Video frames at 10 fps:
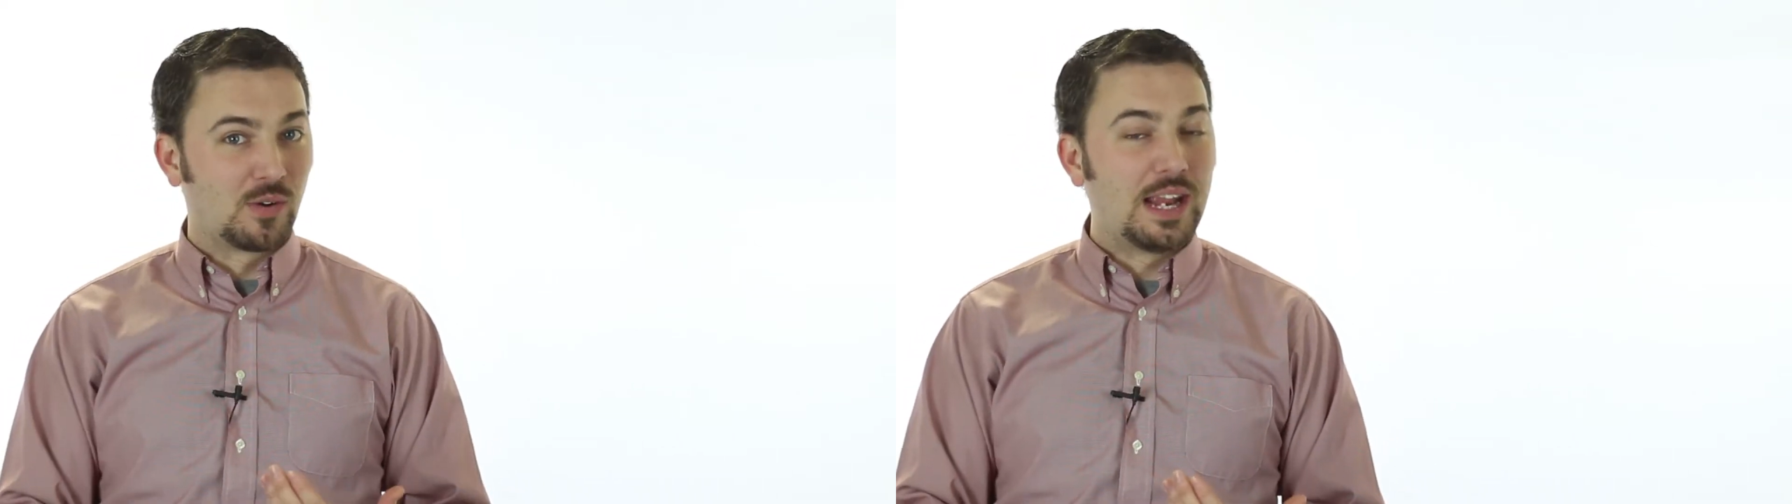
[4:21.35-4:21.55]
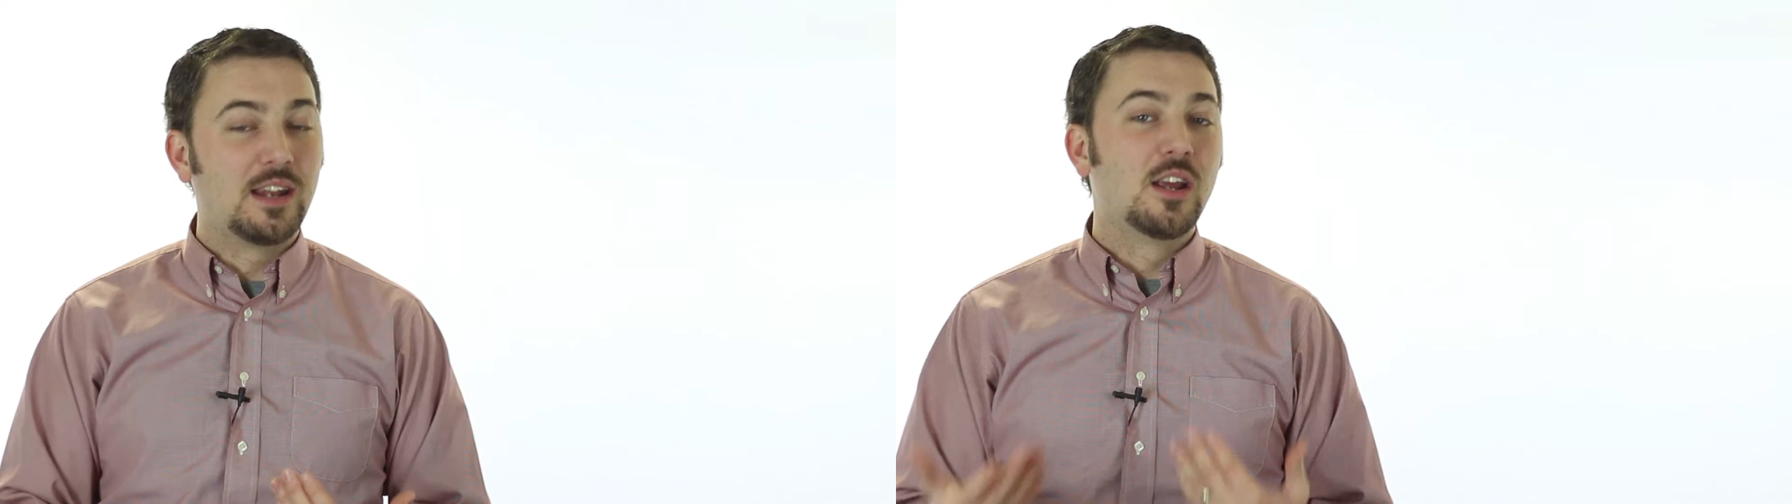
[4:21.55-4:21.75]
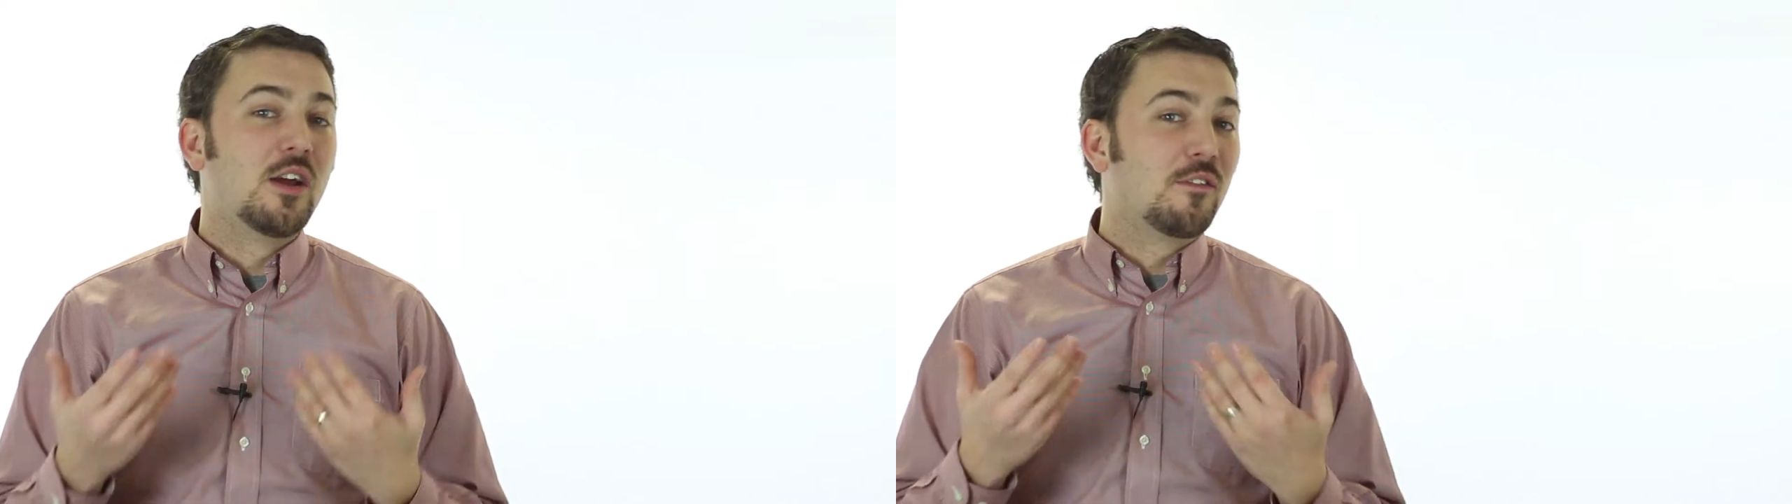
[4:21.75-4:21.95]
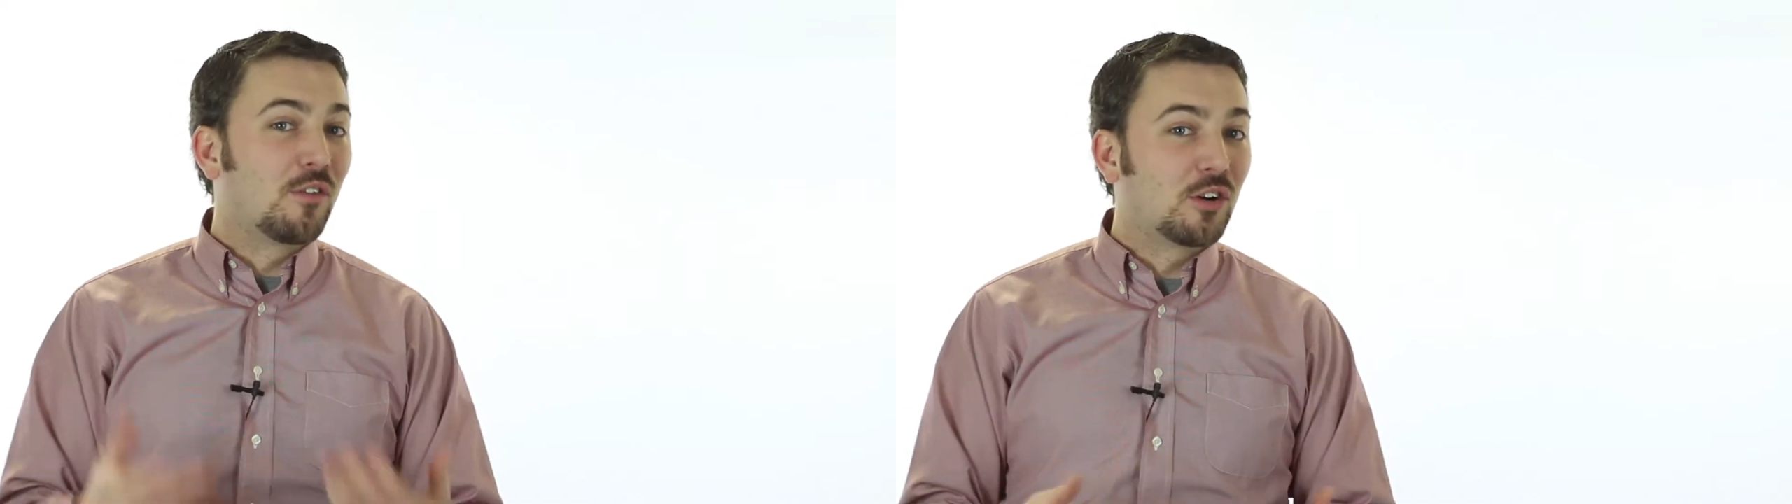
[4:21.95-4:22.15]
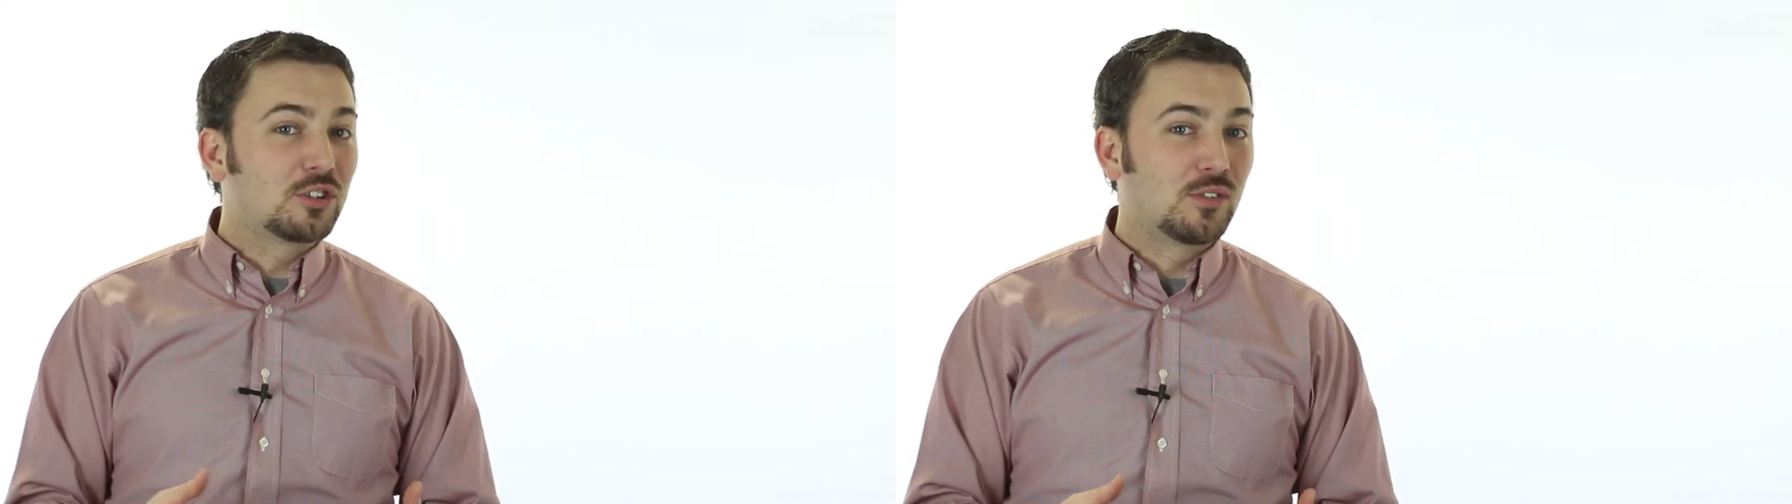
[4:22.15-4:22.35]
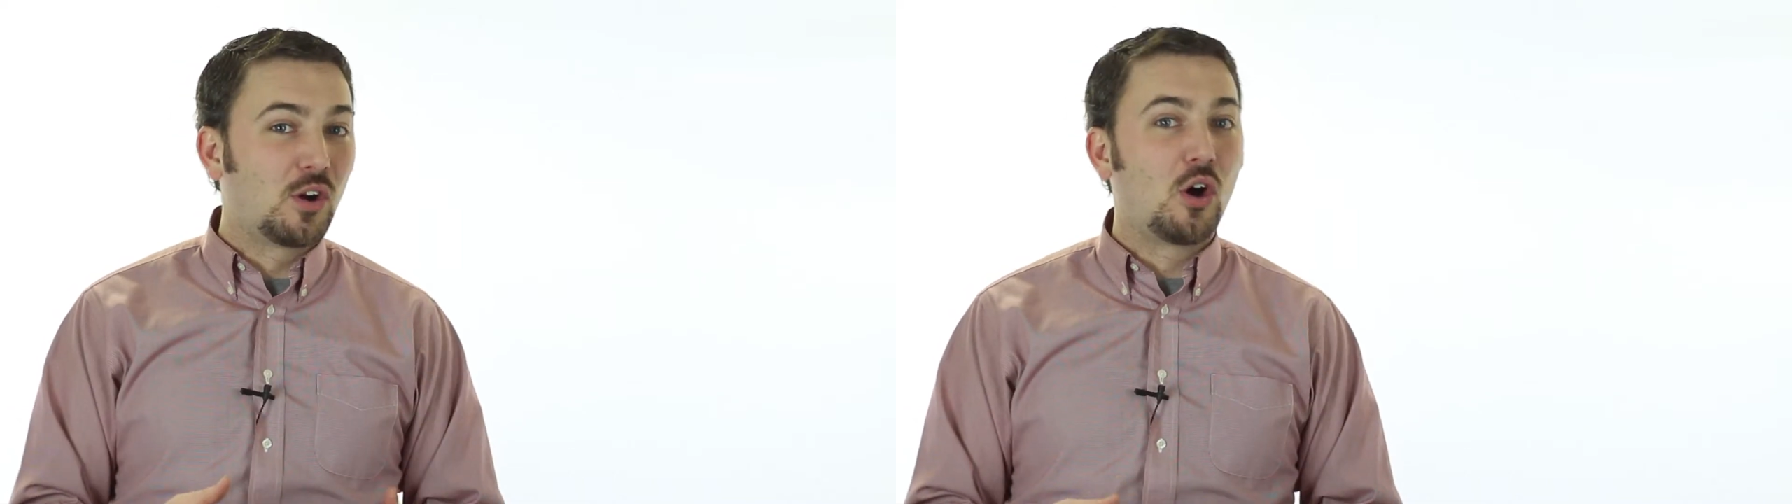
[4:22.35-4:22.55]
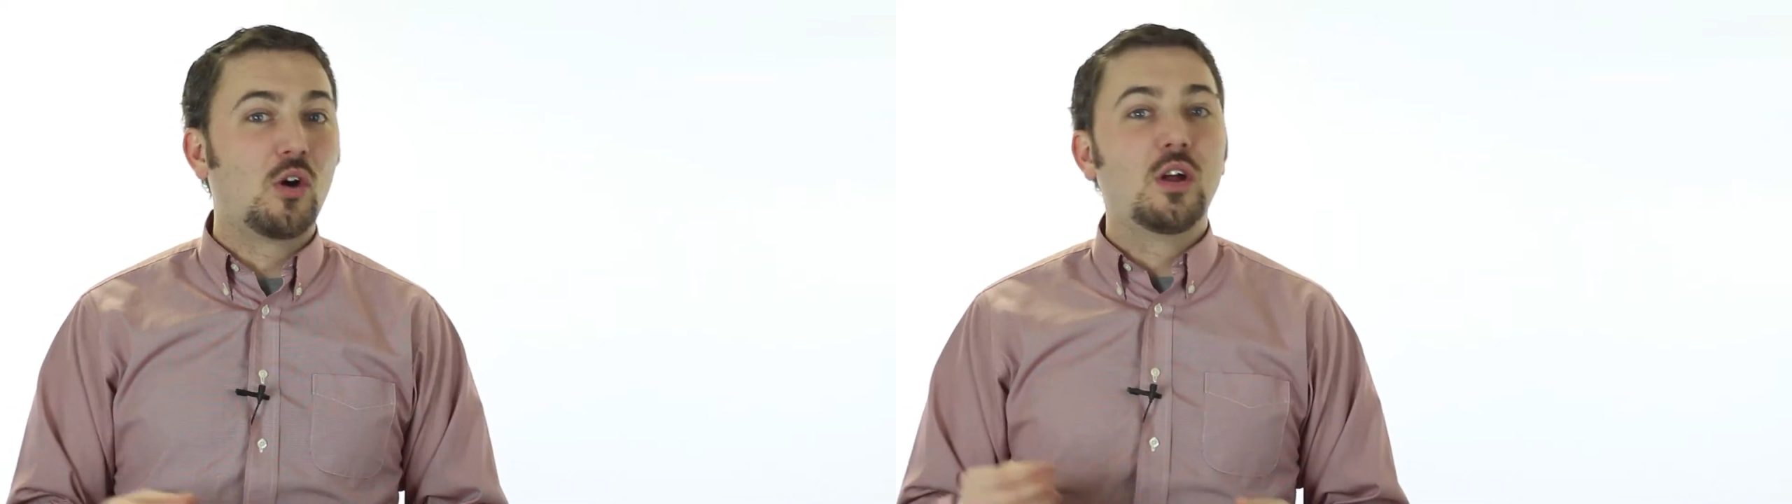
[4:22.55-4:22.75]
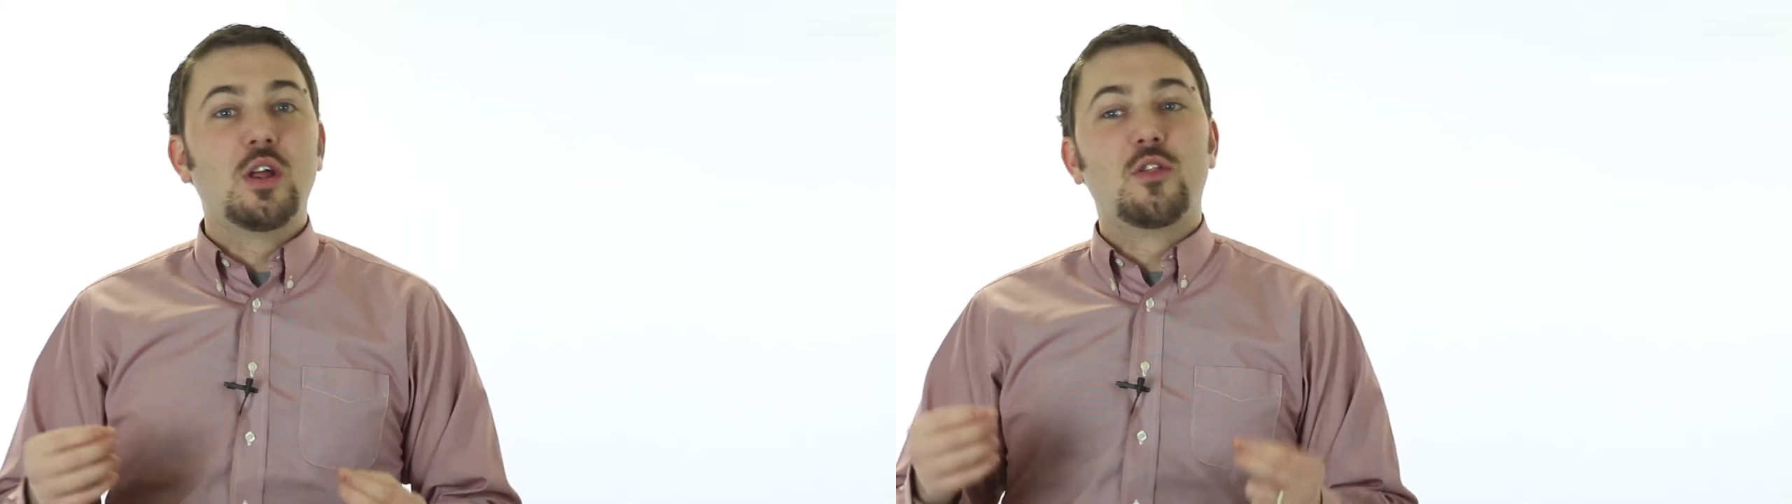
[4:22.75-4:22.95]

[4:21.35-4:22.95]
rate. First of all,